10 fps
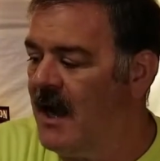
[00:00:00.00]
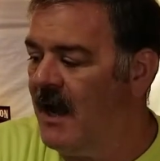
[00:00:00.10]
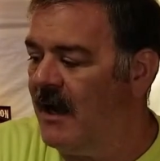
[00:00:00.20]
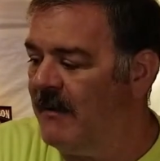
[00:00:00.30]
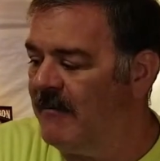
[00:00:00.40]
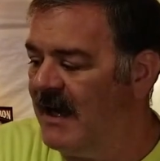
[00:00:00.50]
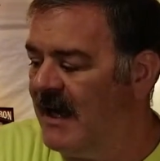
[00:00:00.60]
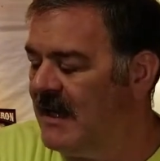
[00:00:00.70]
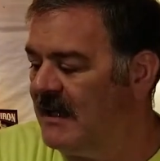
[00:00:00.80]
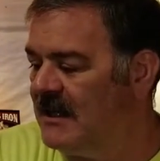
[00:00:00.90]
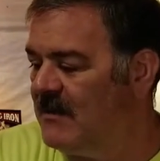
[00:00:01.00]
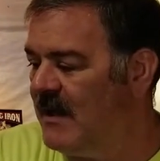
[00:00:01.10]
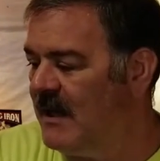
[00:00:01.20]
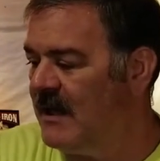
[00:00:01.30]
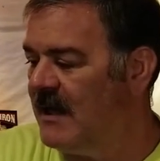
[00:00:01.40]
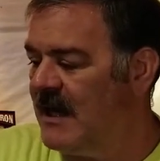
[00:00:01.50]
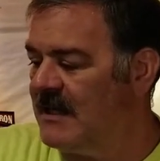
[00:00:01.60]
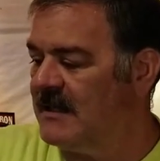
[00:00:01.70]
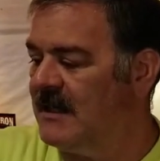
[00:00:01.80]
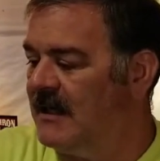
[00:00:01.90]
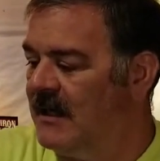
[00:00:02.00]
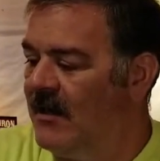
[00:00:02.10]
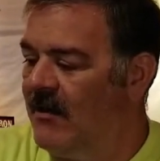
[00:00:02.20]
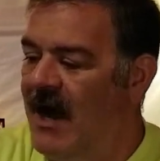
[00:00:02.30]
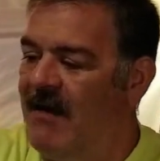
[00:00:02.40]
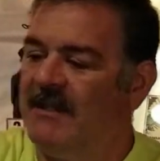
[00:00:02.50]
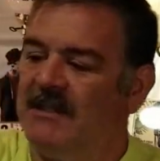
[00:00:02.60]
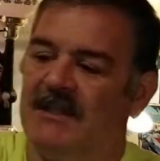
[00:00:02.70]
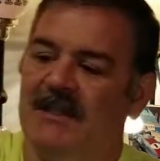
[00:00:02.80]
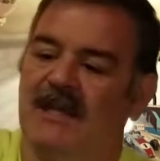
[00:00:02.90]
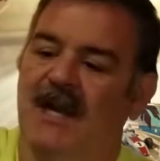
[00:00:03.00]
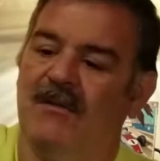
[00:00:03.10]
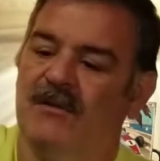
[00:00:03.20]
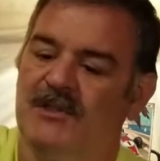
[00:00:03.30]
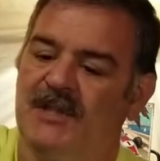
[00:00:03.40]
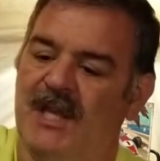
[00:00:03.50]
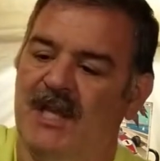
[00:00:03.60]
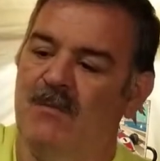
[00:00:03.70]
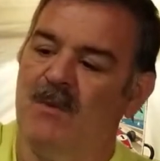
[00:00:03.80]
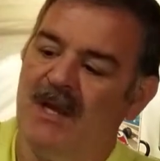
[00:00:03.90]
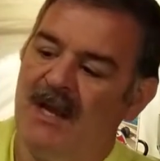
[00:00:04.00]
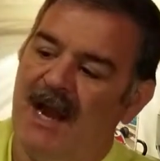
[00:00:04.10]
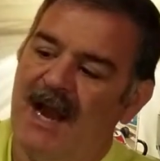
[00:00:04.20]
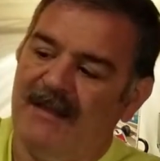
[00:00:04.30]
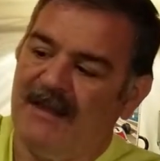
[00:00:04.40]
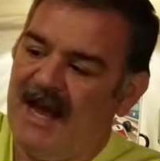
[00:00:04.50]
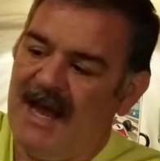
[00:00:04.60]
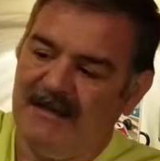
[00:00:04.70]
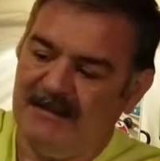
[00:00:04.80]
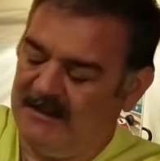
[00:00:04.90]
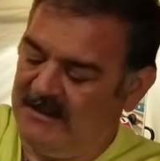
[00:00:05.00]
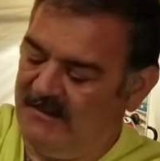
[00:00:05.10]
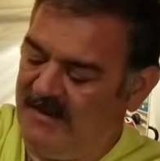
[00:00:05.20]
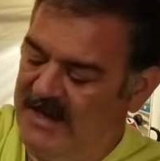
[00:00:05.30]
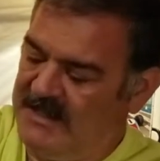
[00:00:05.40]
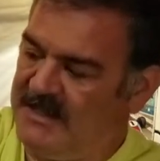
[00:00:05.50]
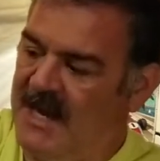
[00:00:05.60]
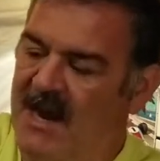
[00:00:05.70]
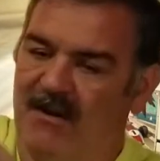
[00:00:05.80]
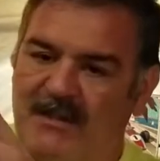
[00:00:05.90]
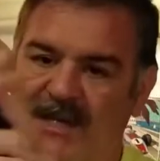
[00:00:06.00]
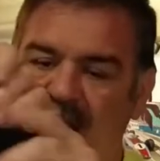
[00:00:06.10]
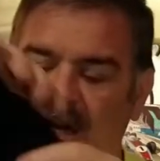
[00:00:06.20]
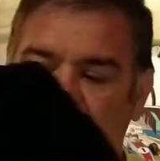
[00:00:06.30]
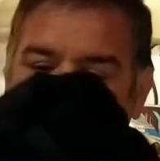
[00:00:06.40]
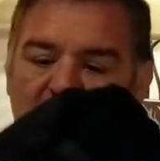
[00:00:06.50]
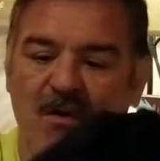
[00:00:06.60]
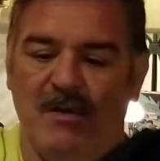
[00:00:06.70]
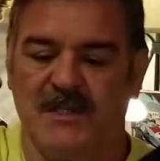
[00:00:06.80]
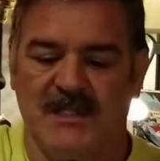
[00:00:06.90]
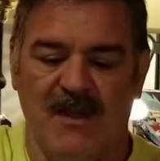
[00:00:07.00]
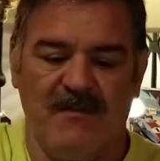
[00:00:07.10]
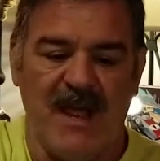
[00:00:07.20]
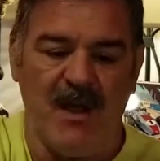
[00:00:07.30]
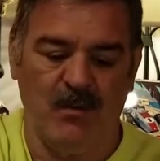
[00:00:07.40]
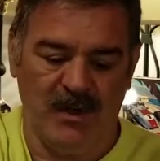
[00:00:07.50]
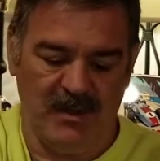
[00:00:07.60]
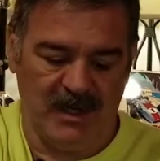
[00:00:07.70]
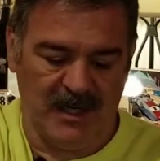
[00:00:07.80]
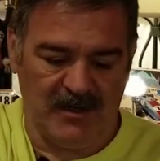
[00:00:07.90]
And that leads me to the next thing. You know, obviously the color scheme and that device there is kind of calling itself out when you get